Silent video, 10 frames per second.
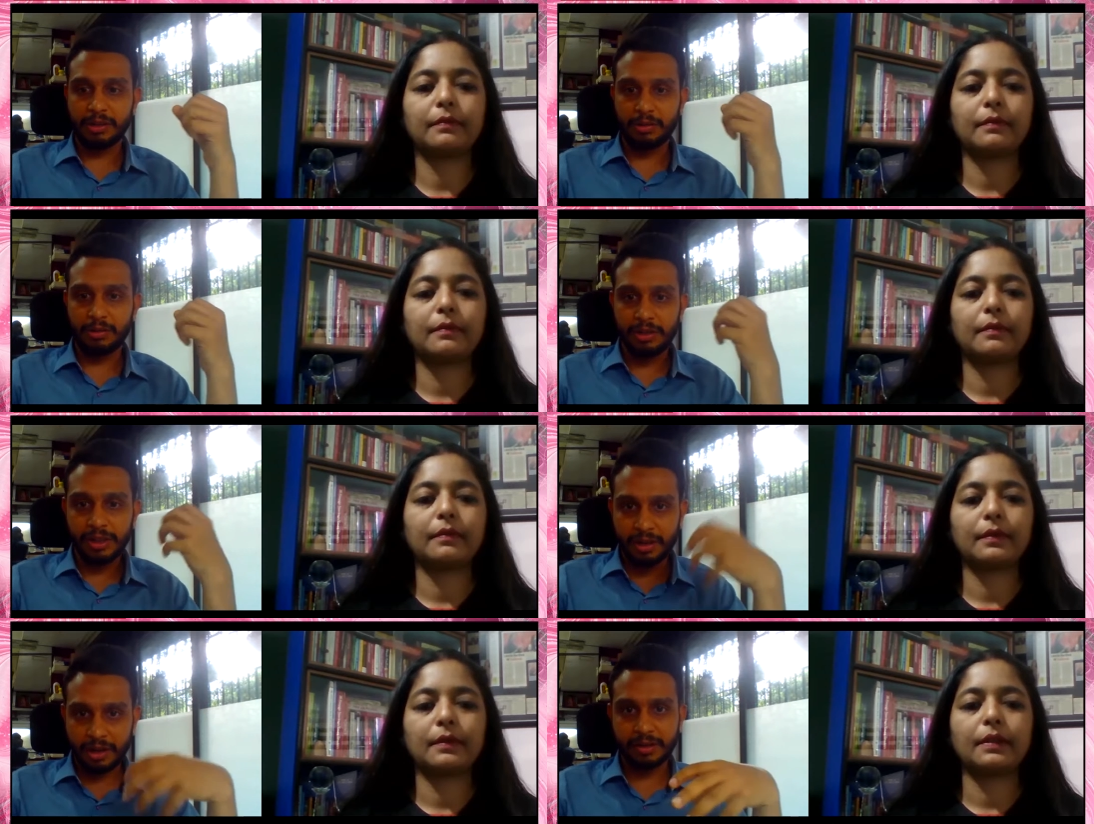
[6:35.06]
Speaker 1: all
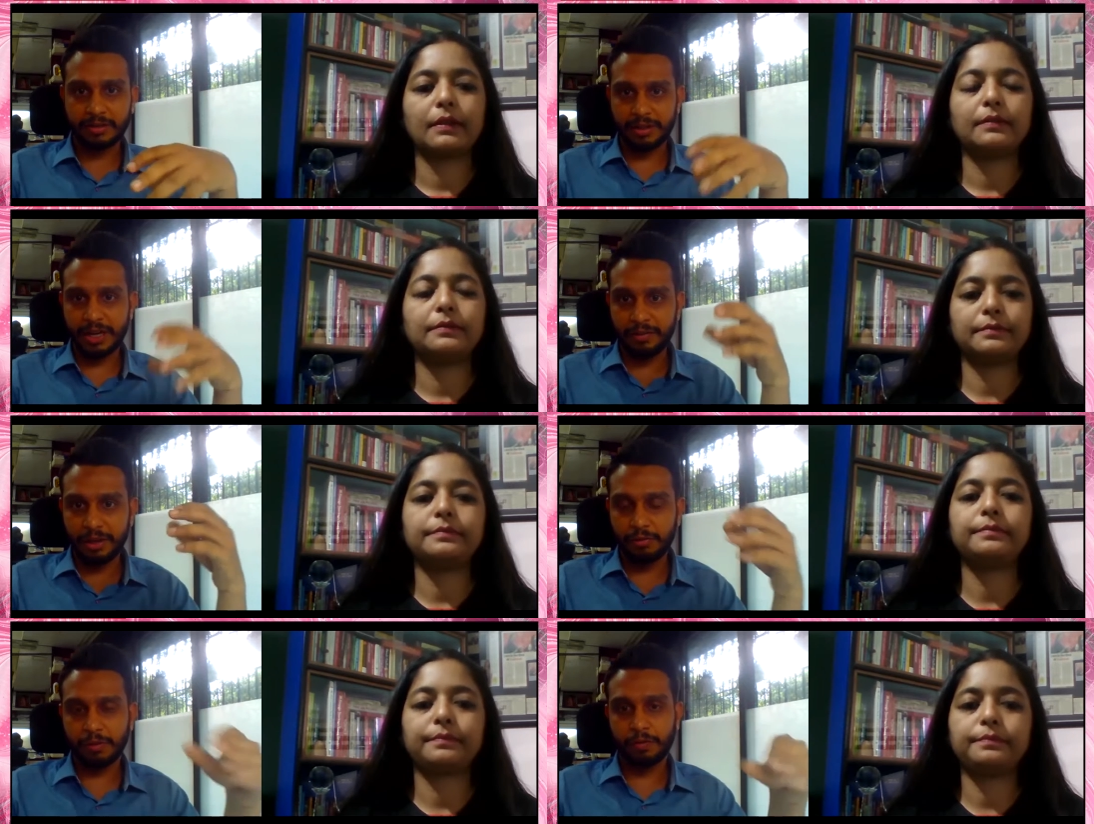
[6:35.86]
the drugs that we
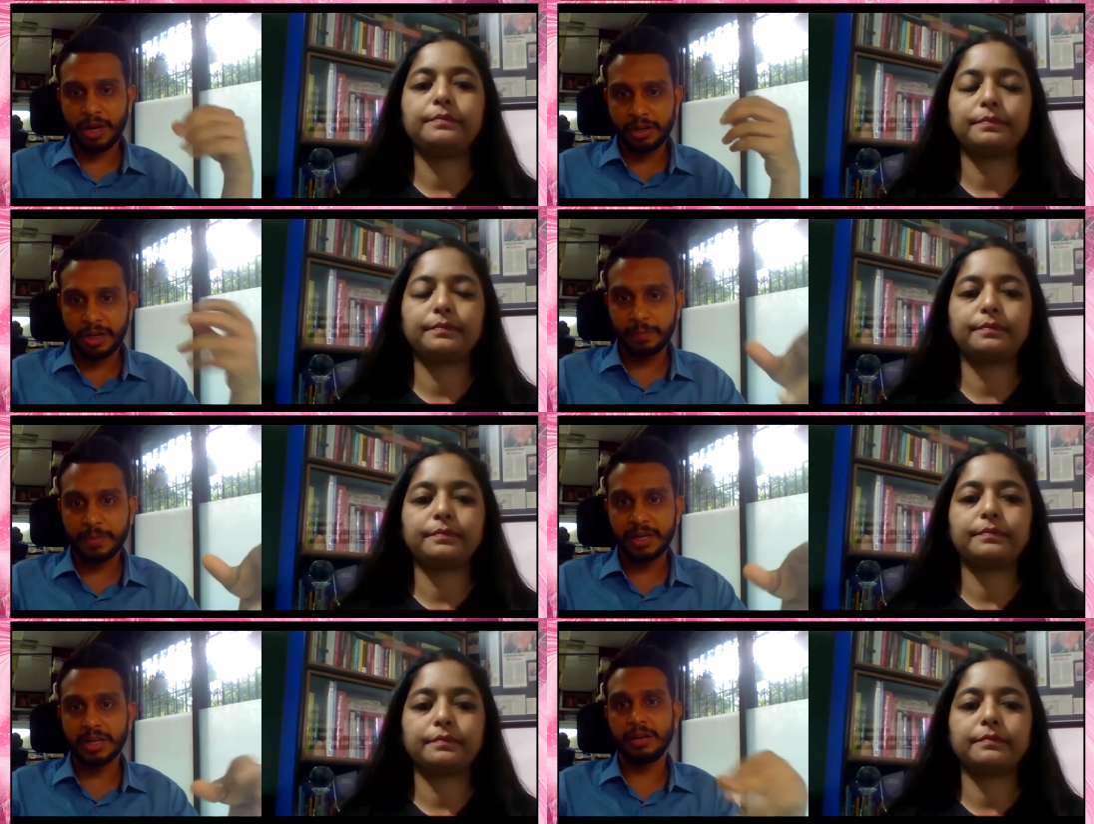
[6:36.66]
use for our
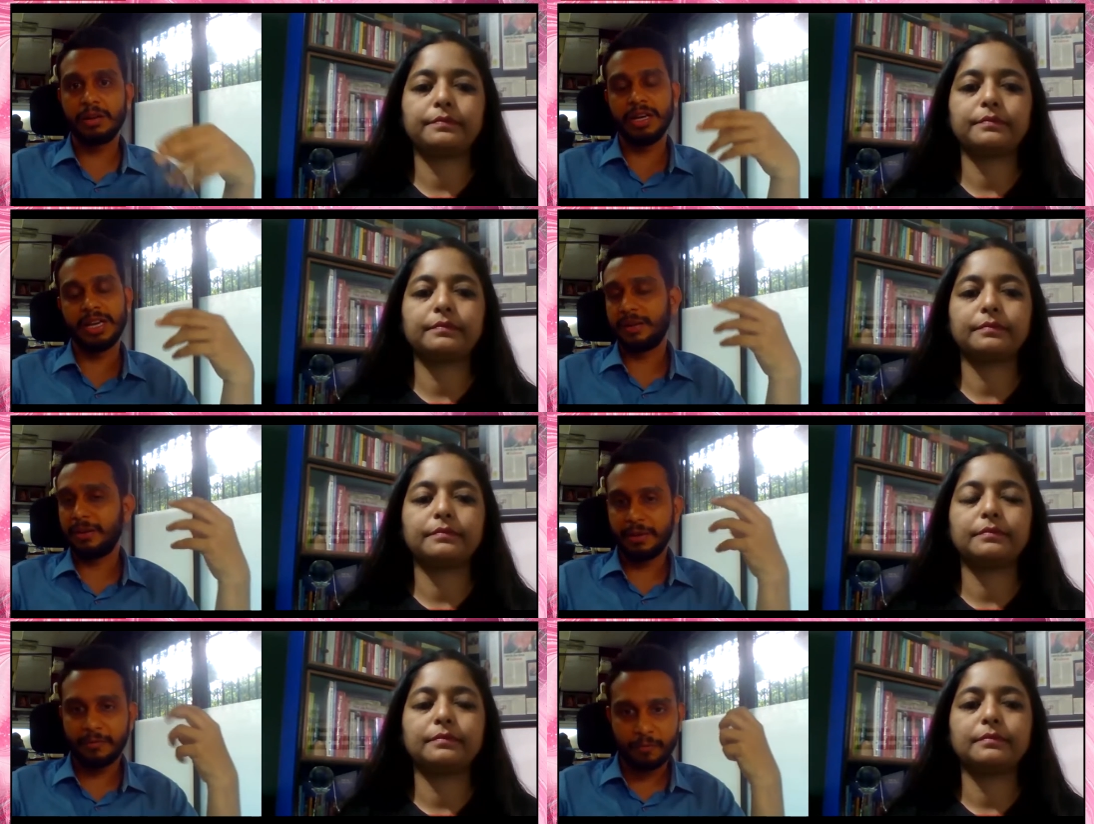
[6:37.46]
treatment in like
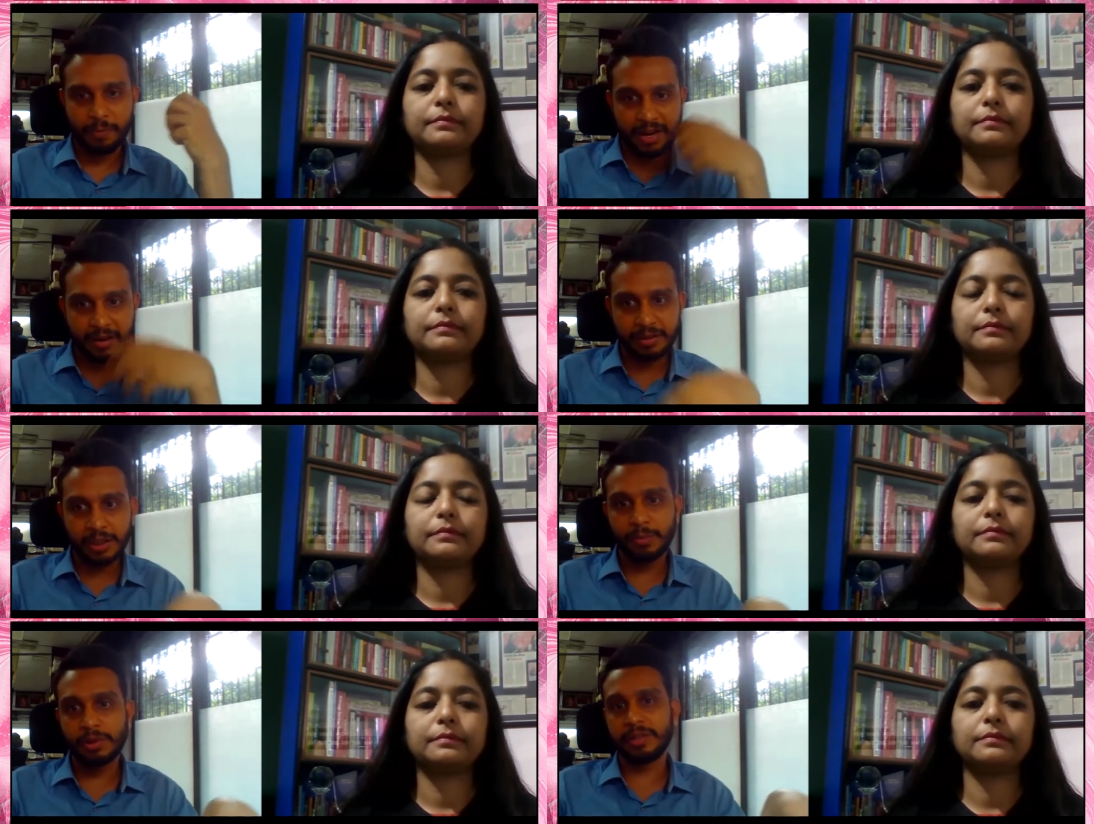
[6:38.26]

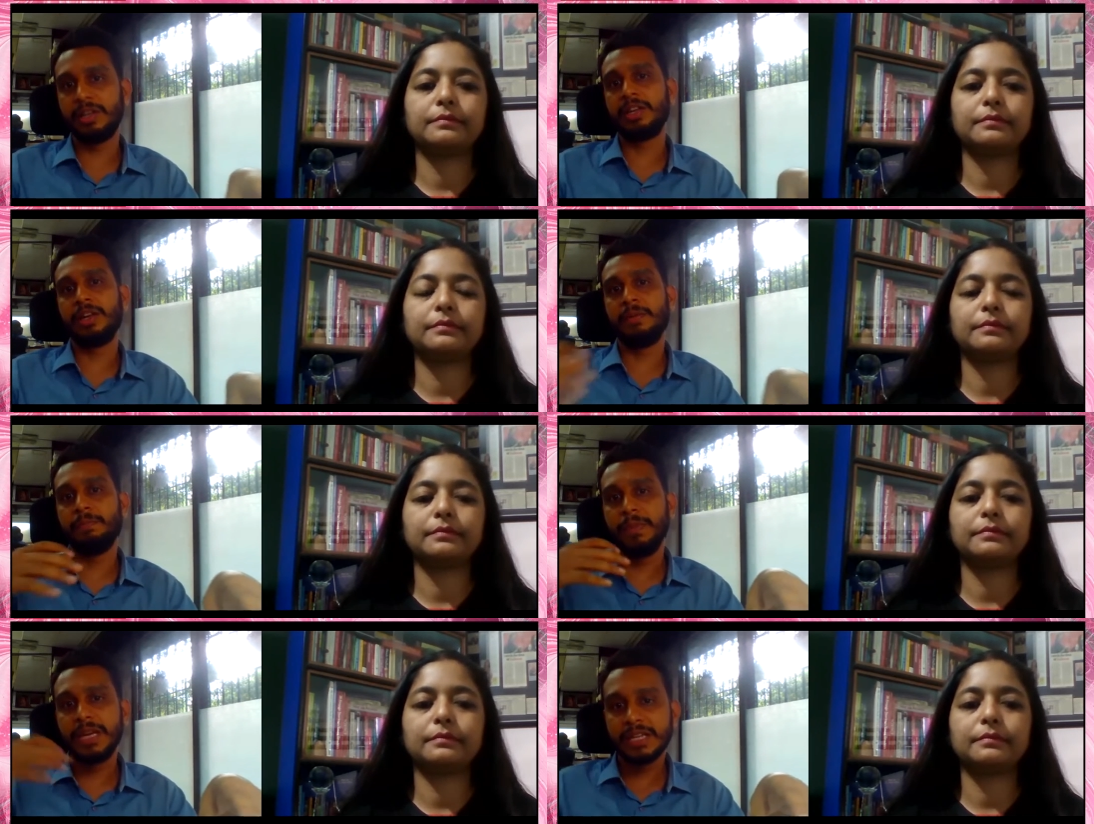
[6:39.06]
paracetamol se leke
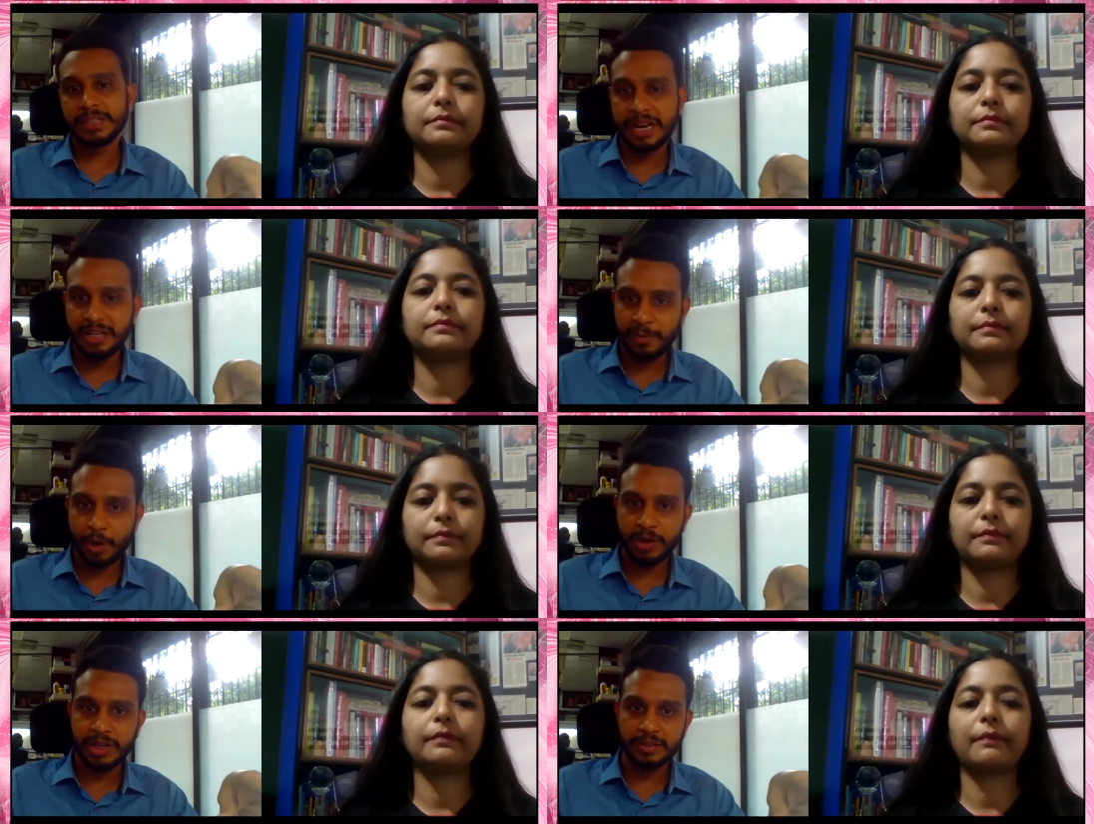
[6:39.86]
biggest
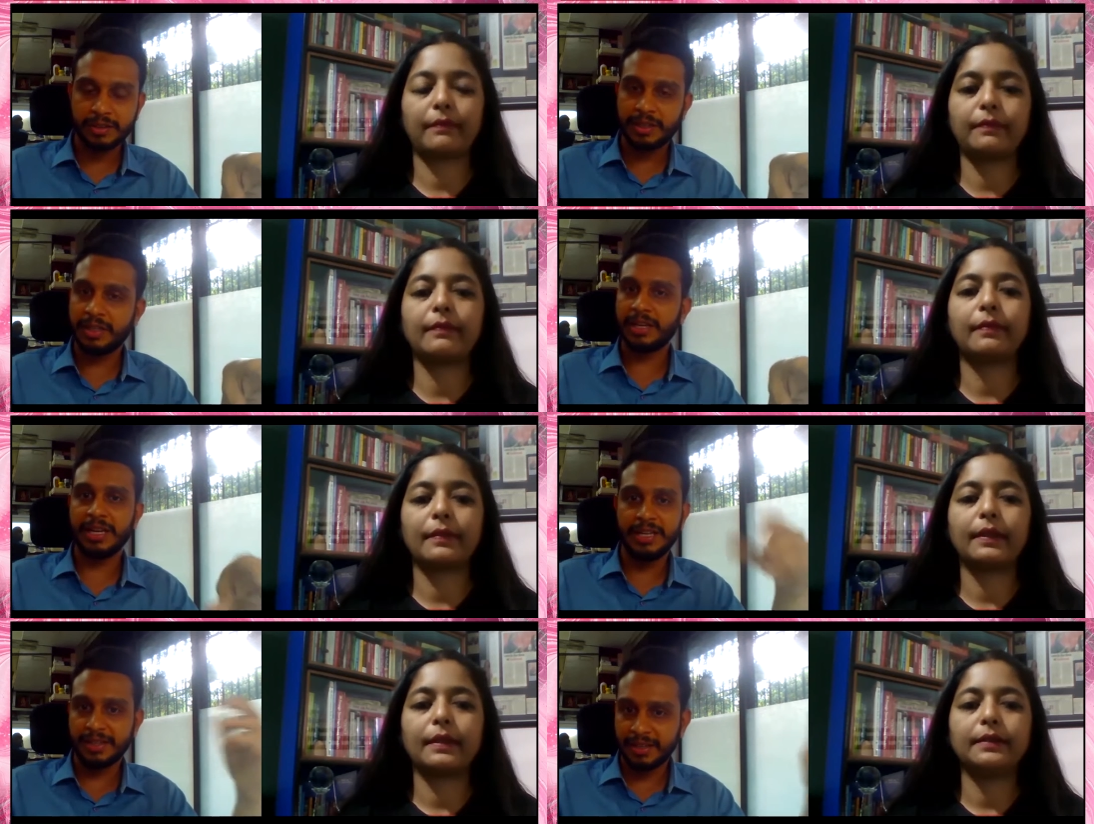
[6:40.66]
antibiotics se leke
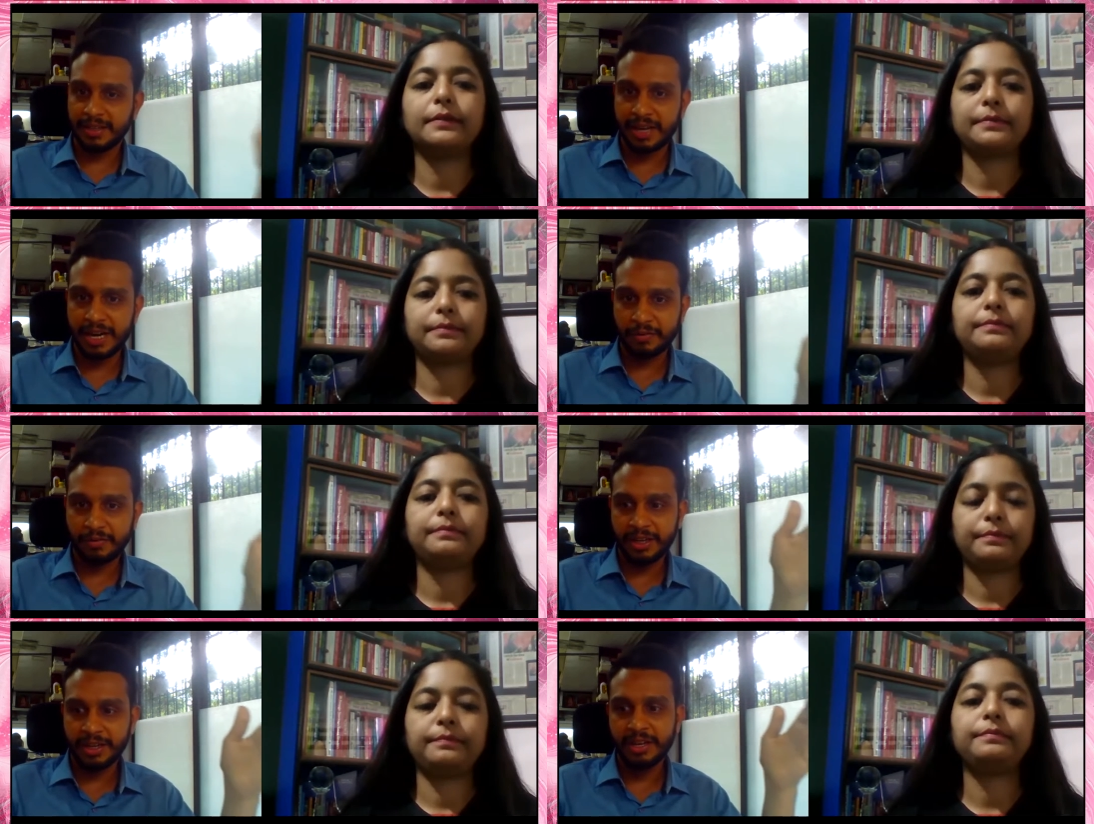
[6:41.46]
anything that we